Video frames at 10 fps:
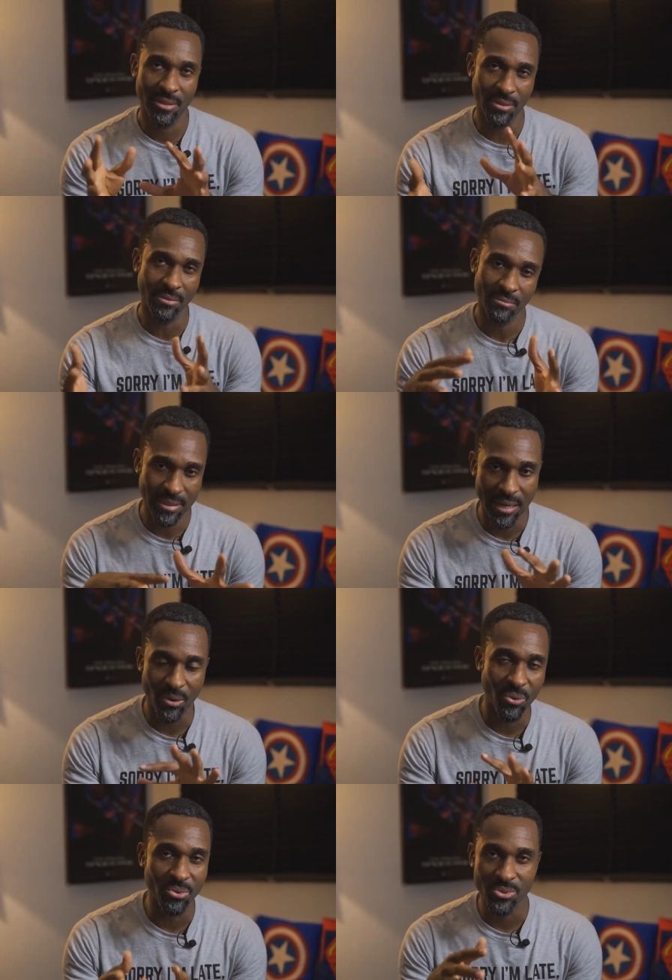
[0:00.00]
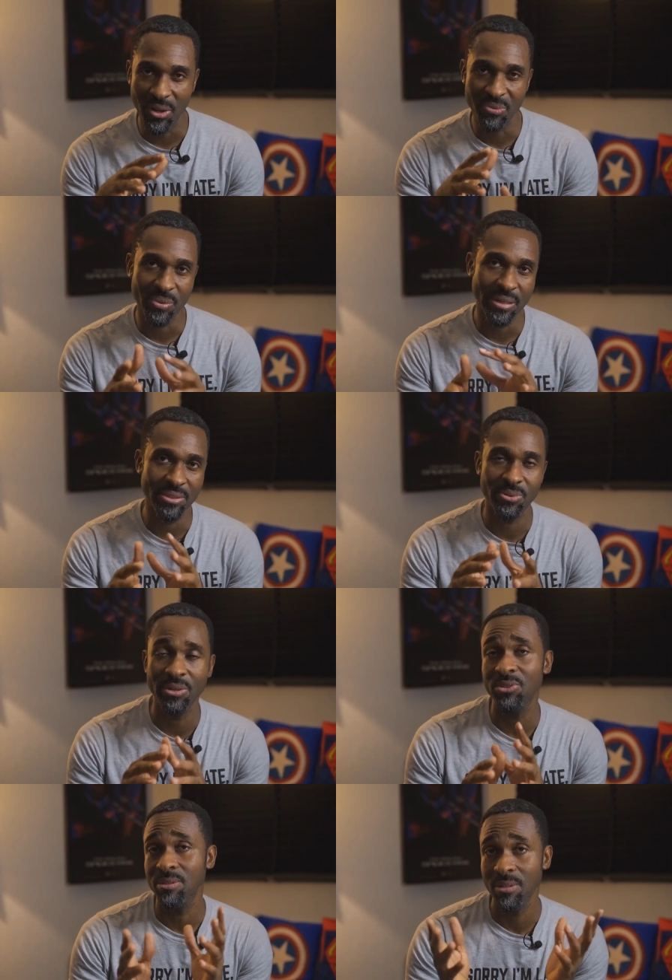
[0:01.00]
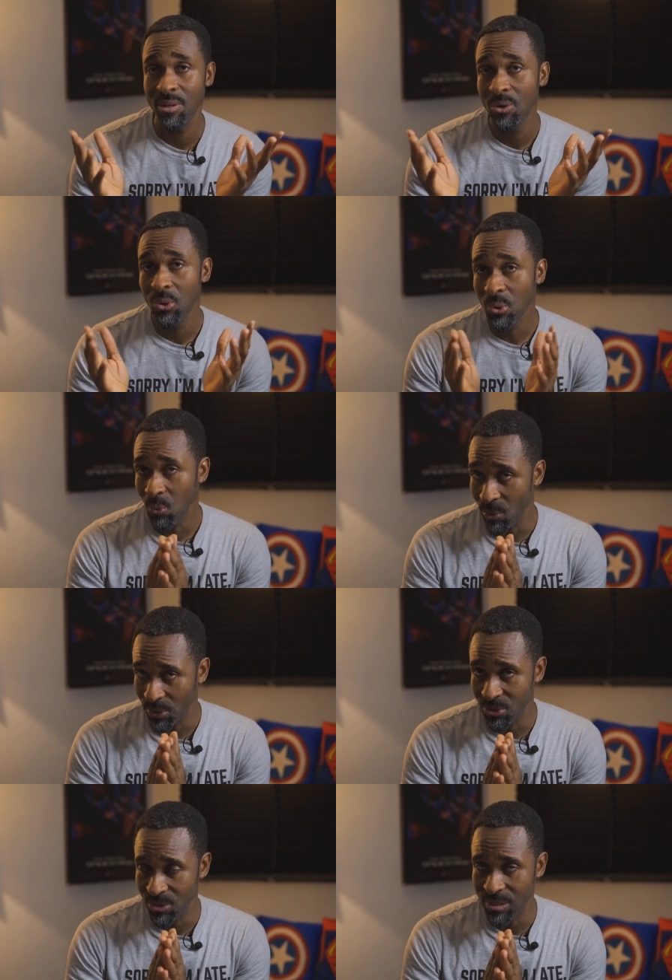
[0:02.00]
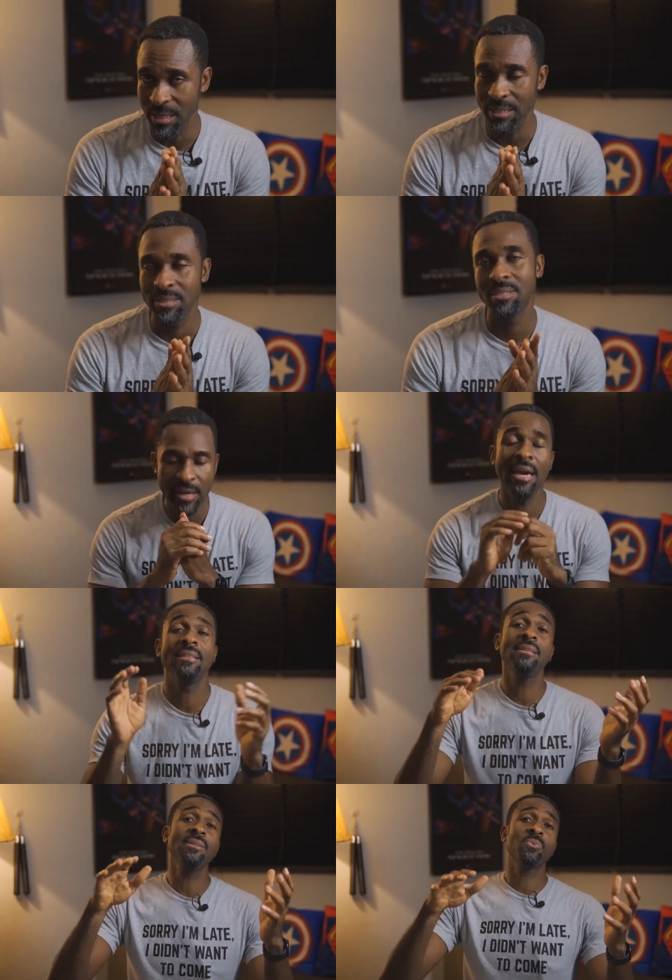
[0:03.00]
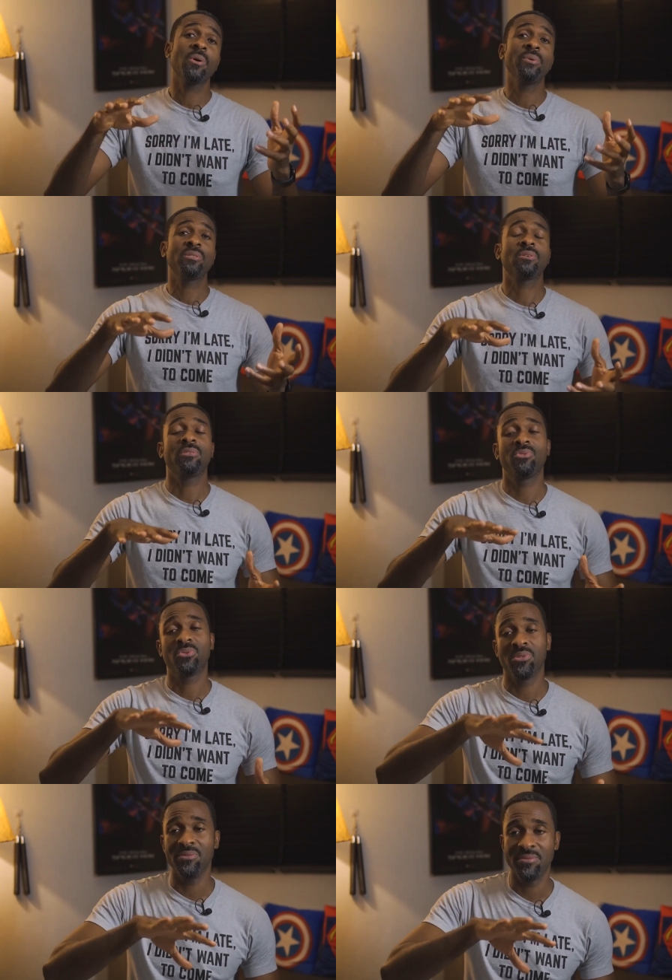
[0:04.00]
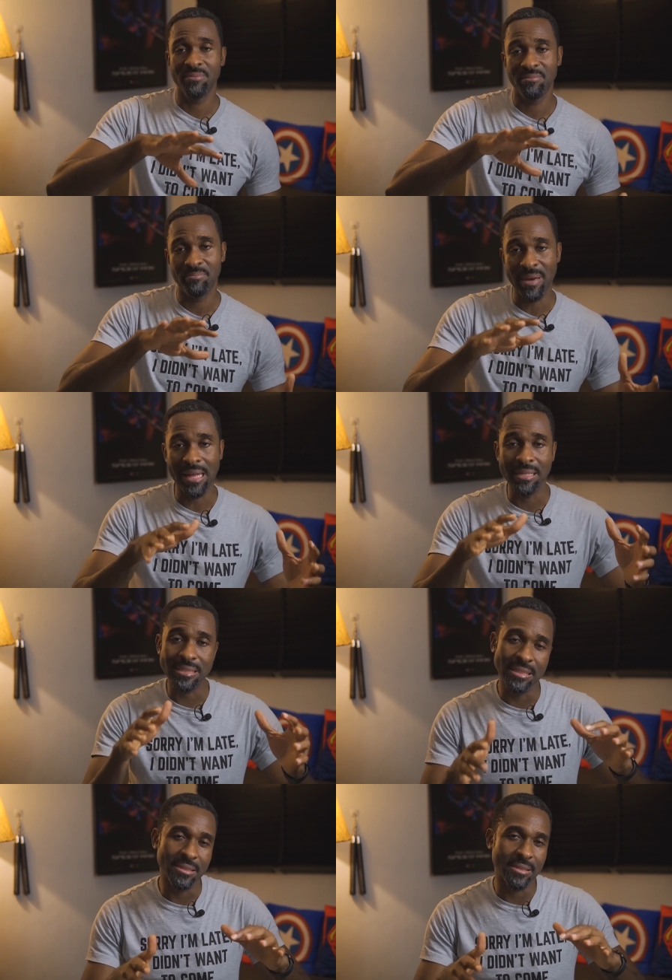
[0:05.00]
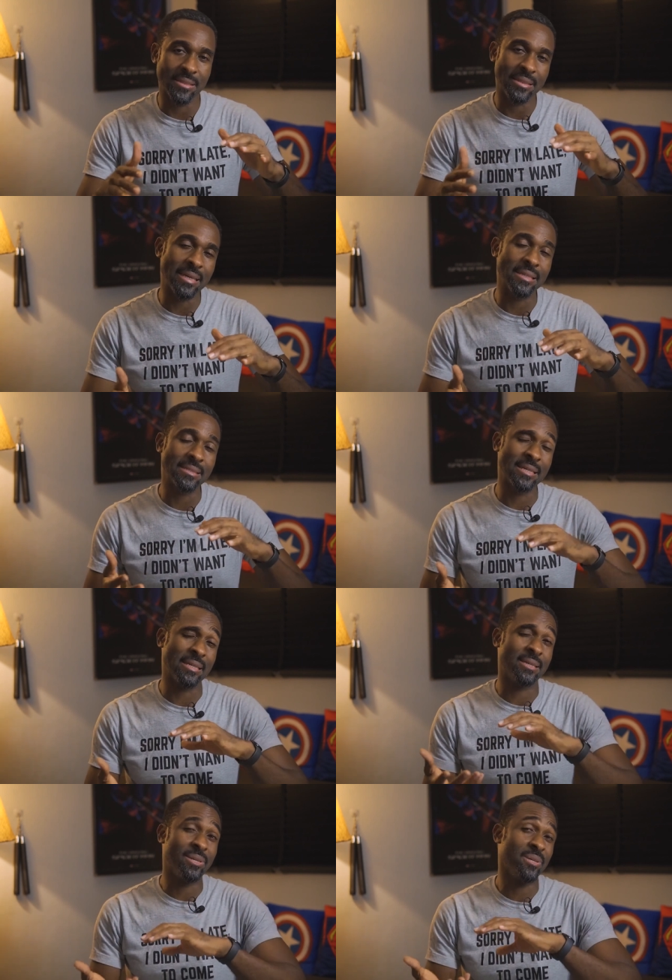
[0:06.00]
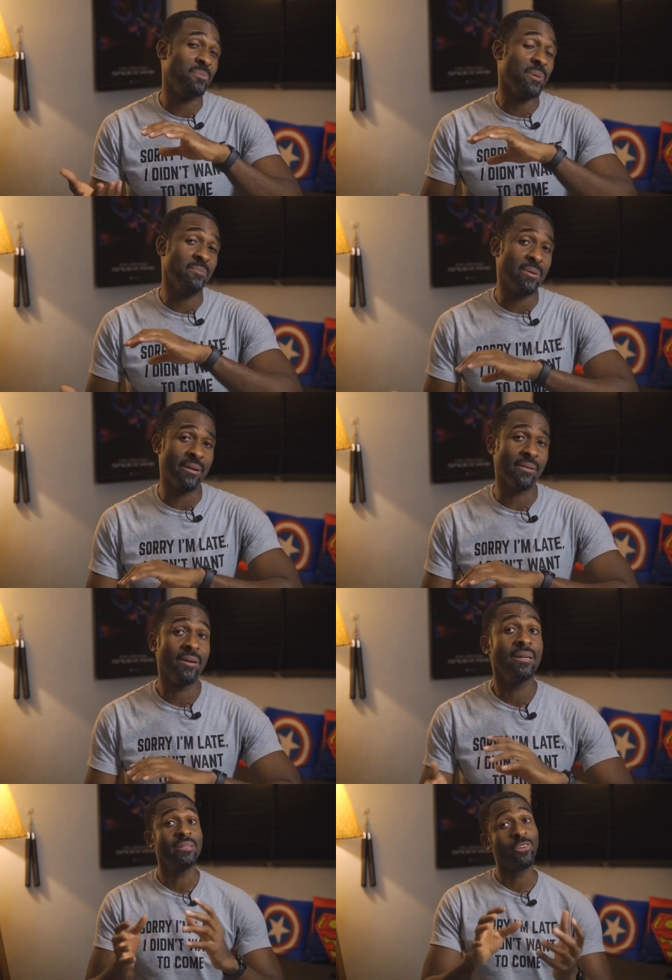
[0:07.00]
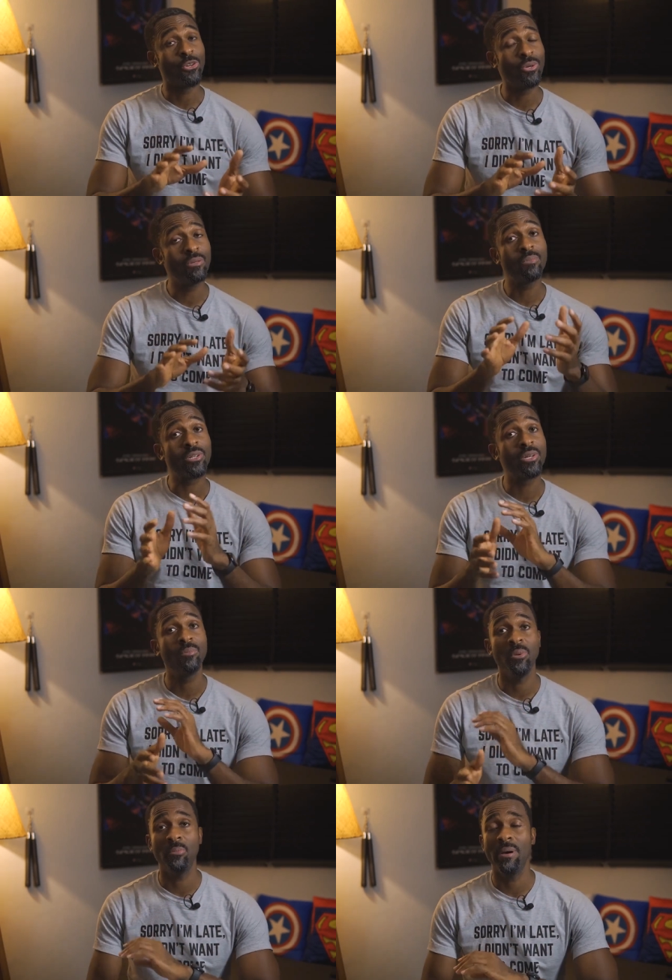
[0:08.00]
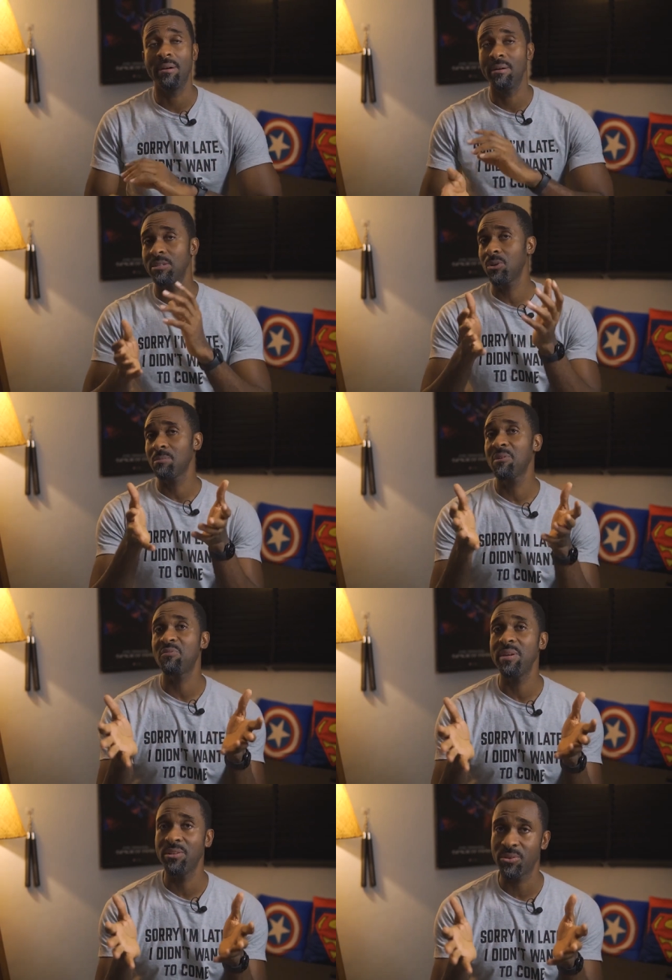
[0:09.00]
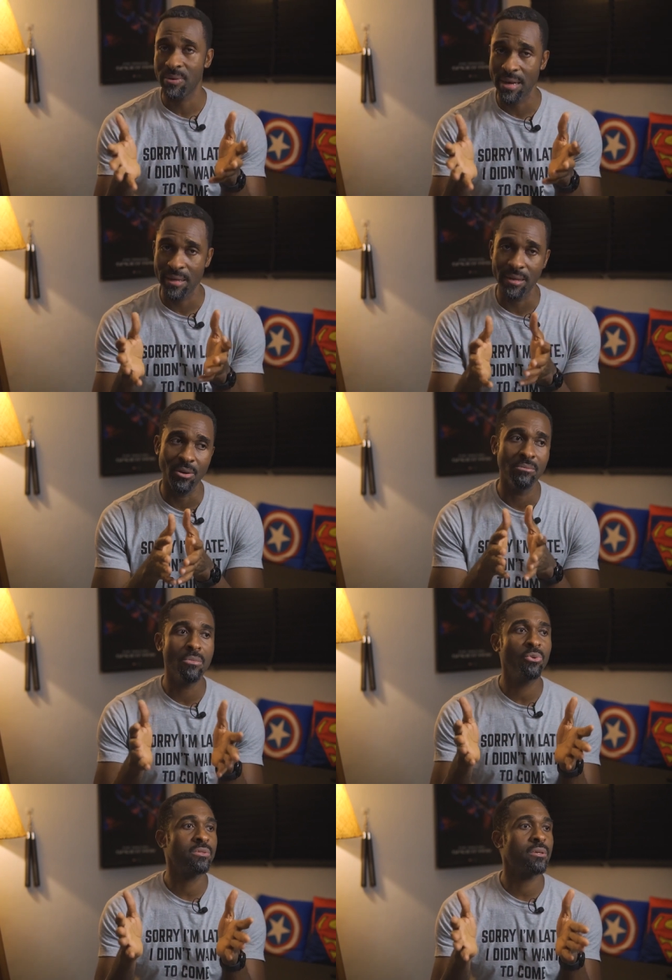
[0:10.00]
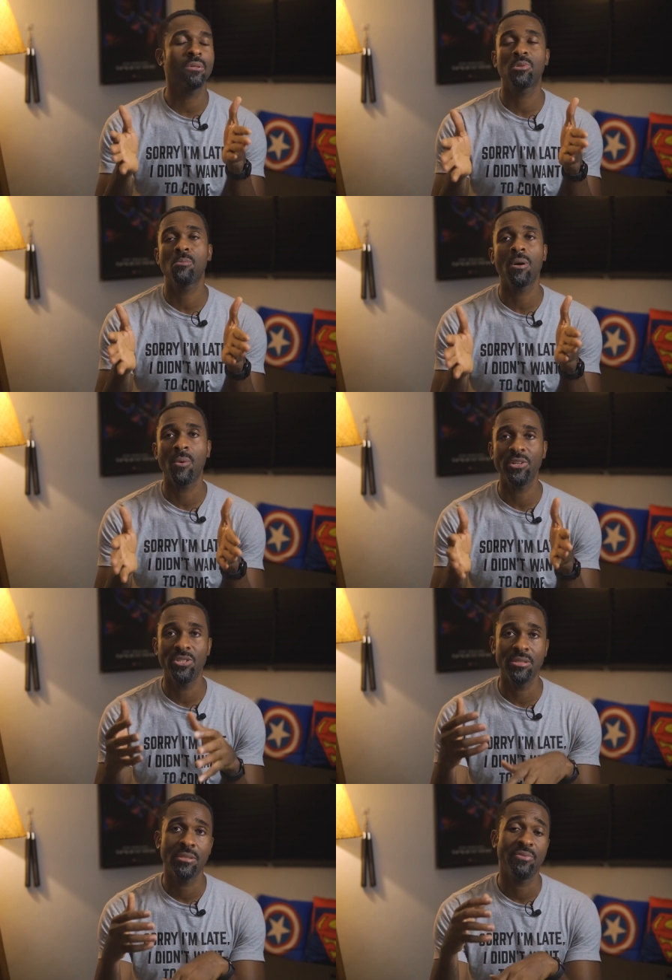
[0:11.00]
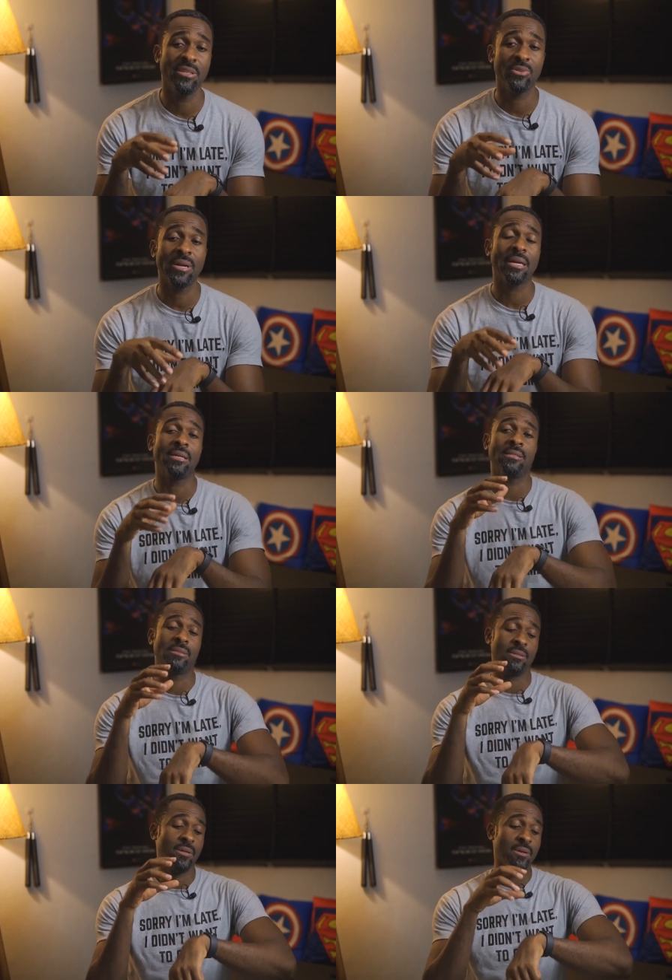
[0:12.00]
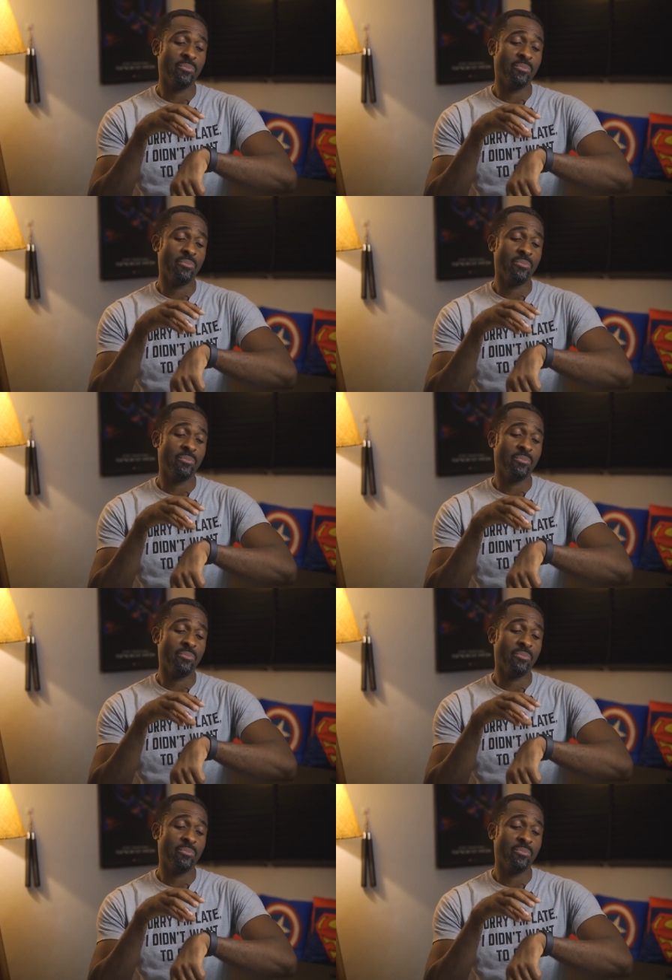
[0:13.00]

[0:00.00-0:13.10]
you know, that whole software integration works just nice. And this is where we start to sort of balance into things that could be better. They're good, but could be better. I talk about fitness tracking. On most other smartwatches, fitness tracking is